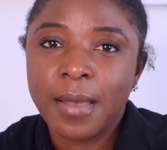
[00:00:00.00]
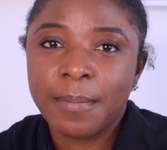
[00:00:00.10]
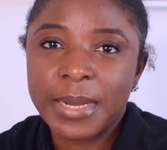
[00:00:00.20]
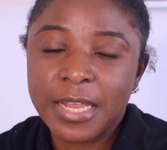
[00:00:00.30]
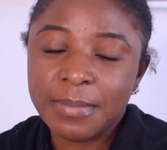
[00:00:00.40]

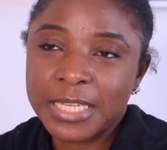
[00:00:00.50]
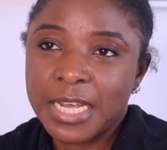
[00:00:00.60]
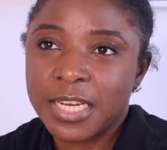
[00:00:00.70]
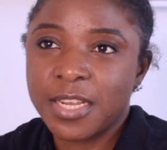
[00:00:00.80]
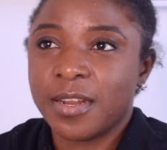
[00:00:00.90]
My name is
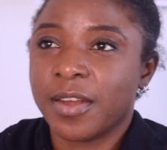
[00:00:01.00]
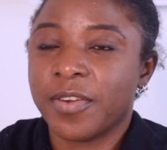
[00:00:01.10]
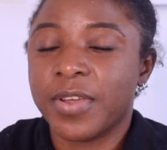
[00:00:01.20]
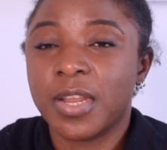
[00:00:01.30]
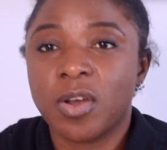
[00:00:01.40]
Candy and I
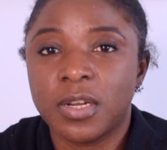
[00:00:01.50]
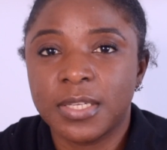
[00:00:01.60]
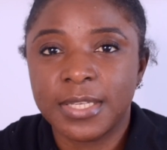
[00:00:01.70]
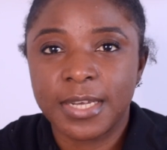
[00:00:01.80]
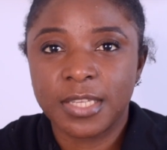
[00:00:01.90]
create
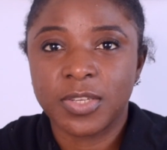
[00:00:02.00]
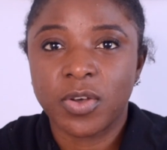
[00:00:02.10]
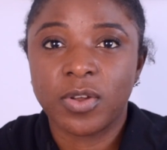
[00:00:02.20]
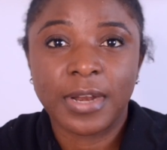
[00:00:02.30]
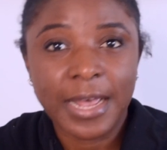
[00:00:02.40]
content
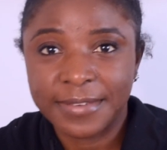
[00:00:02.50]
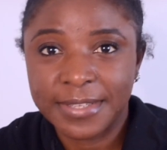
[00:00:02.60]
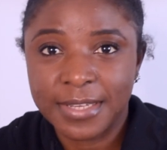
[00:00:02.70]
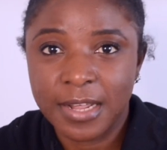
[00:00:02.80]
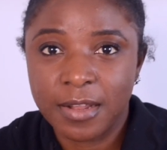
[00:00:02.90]
on
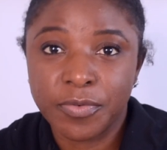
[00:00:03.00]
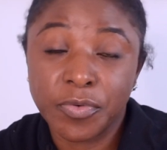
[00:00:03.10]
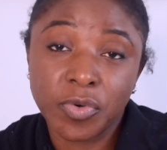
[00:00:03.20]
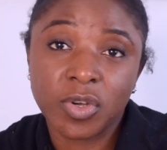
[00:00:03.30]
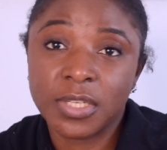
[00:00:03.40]
lifestyle
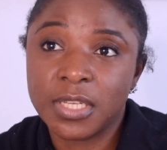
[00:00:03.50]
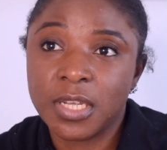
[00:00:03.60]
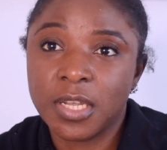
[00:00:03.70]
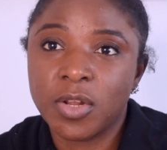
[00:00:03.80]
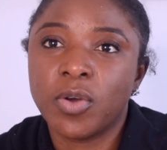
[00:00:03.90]

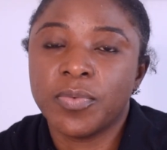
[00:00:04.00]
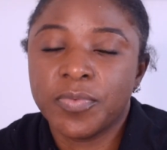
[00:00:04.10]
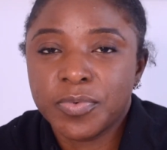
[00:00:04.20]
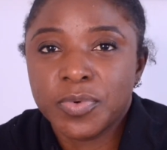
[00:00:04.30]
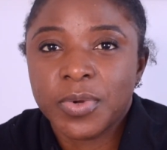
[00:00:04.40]
focusing on
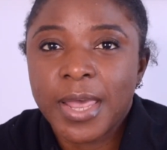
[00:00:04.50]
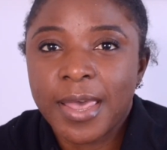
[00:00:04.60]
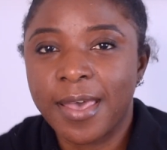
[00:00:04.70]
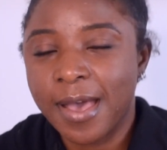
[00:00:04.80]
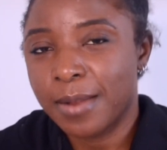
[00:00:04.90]
food,
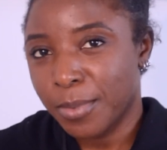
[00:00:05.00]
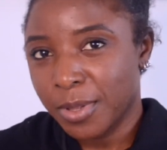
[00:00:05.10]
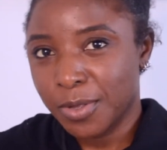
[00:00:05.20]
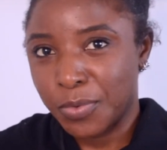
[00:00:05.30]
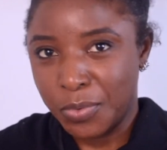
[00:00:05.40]
hair and
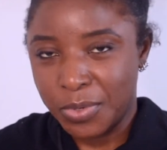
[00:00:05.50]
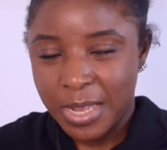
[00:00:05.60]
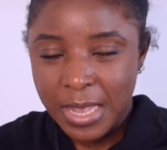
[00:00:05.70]
motherhood.